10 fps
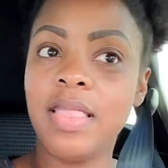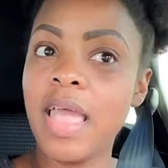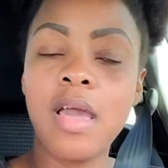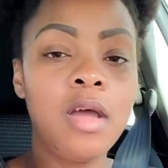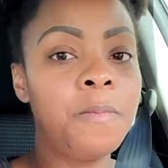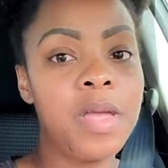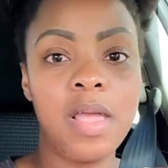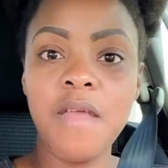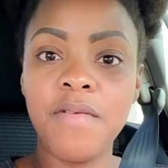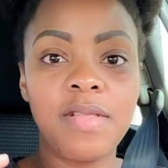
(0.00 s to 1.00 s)
they could be
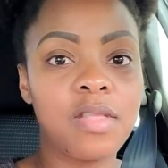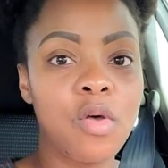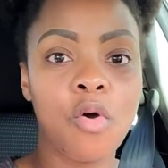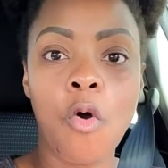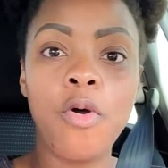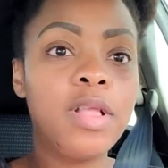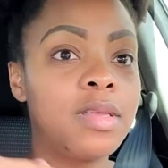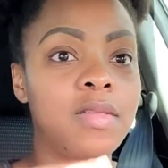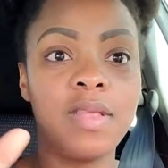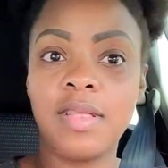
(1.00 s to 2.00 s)
even still going
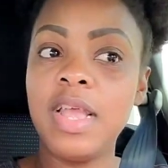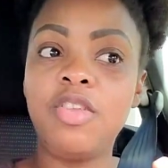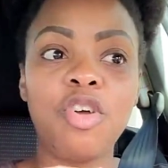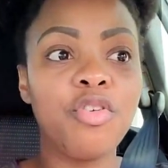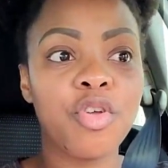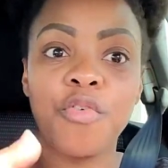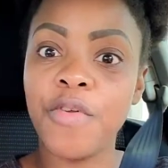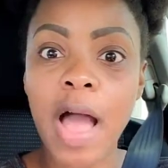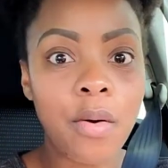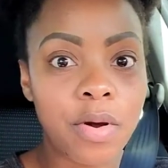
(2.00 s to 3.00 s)
to this, each other's
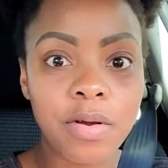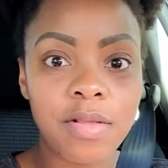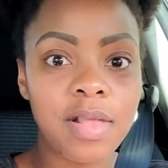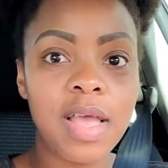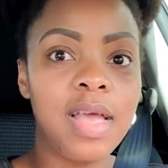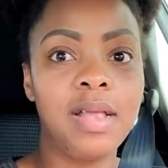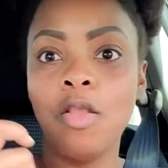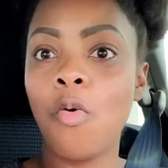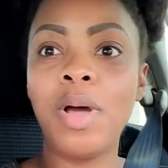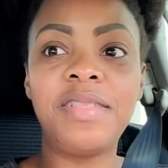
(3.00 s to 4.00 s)
flowers, and
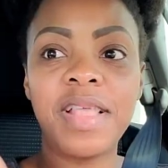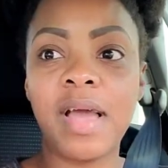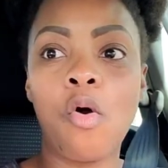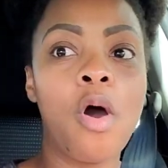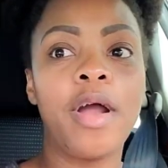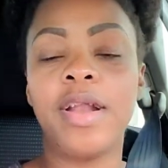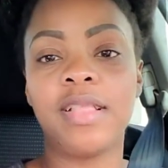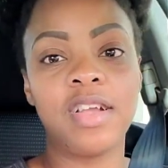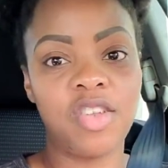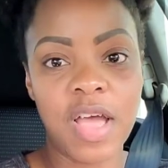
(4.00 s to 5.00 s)
no one is saying, oh, I already
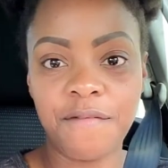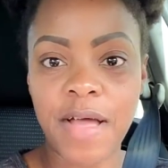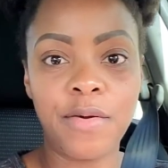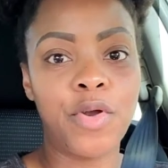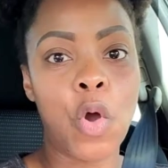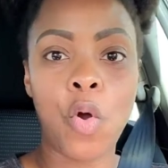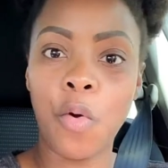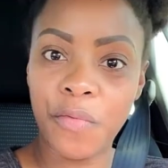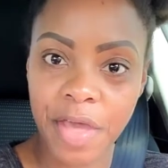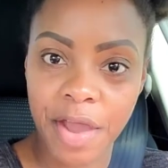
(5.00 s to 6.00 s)
touched that flower, don't
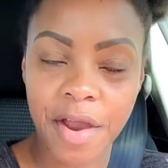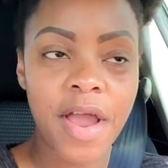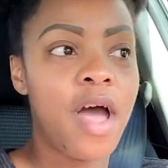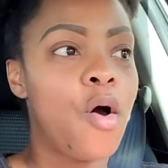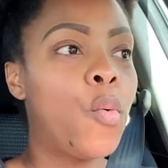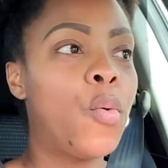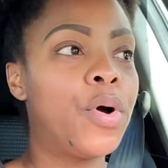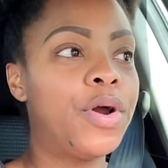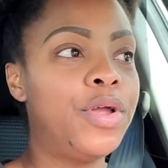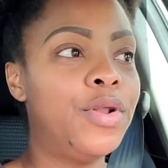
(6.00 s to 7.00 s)
go there,
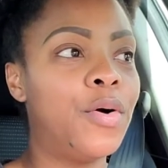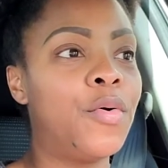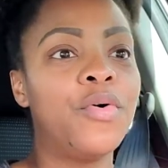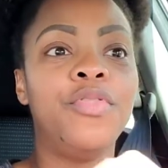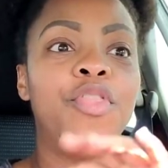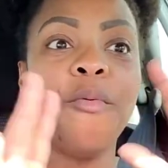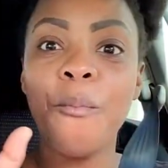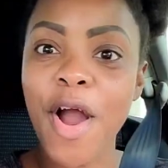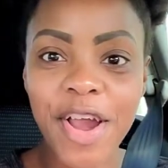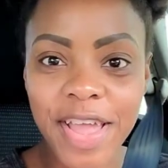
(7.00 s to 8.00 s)
or you know, the
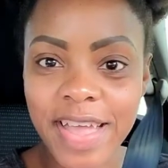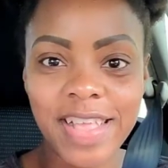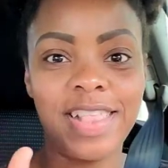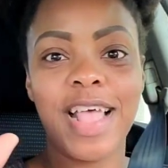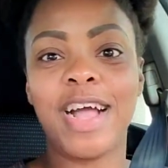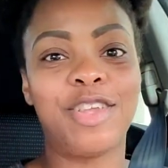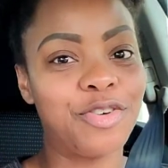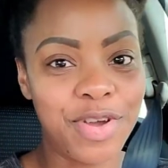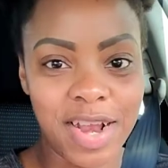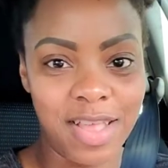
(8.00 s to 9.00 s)
market is
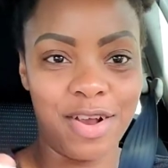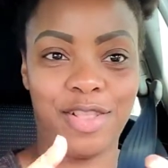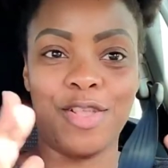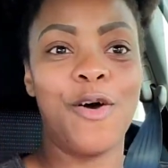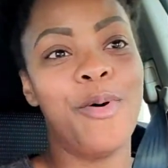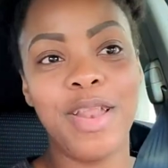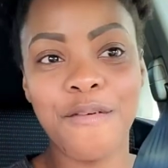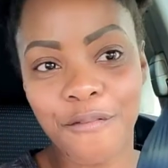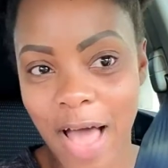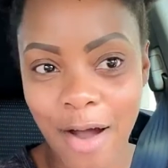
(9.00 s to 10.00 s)
saturated, there's so
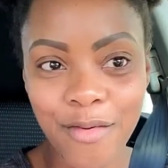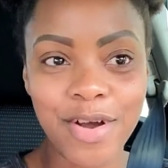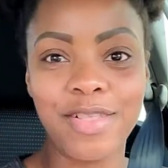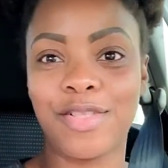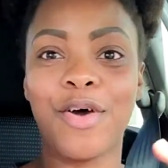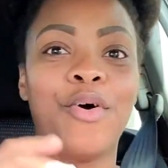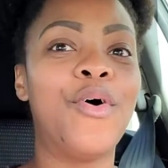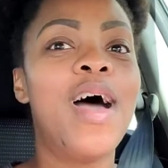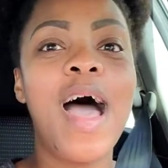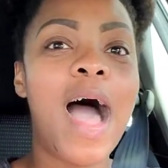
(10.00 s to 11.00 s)
many flowers,
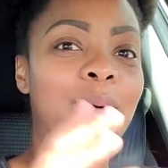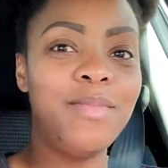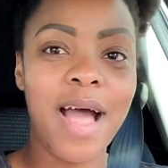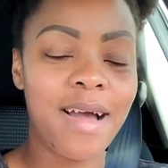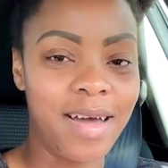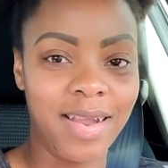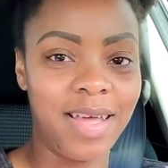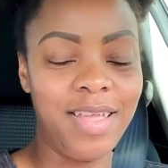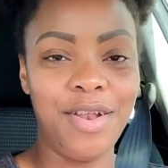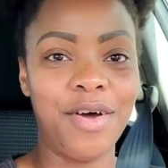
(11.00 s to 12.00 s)
so I'm not
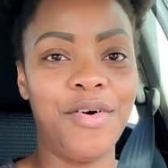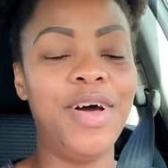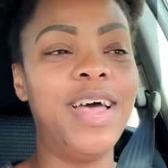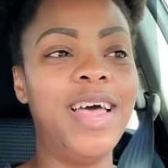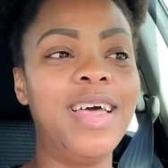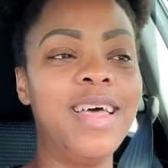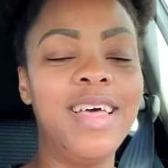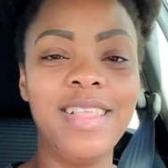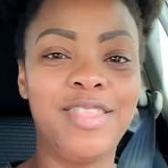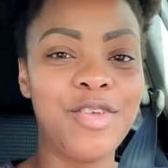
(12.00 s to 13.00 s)
gonna, you know,
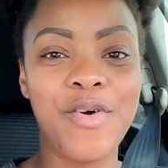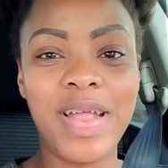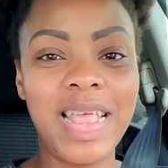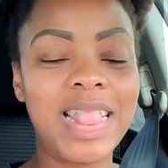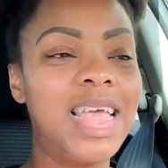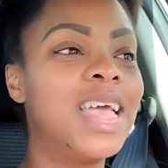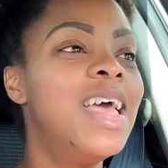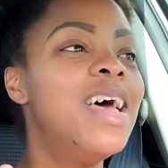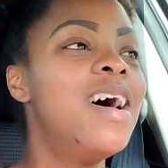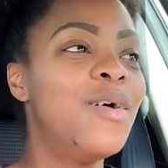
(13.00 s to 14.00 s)
do anything
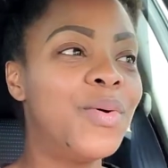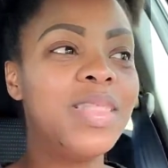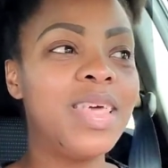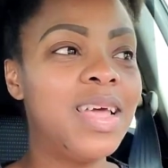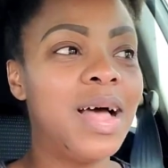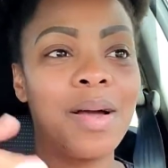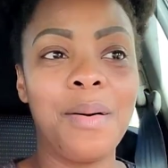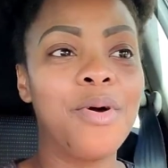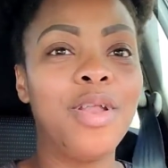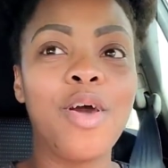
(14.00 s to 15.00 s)
with it. Like,
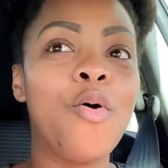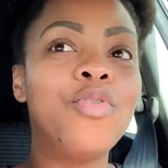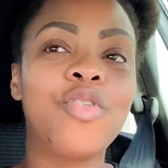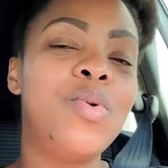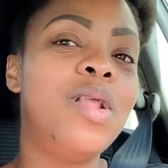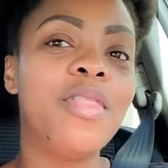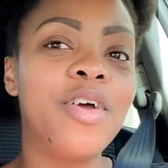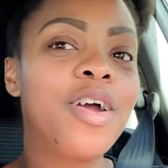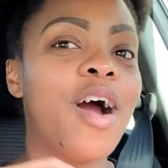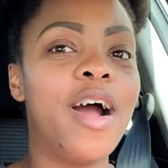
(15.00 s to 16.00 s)
I'm gonna go into
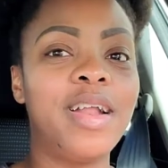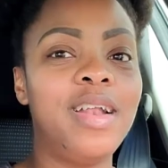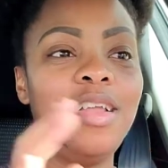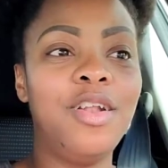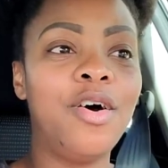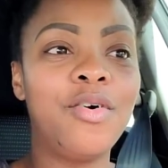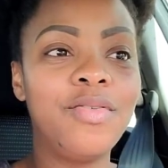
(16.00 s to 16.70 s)
another garden, you know,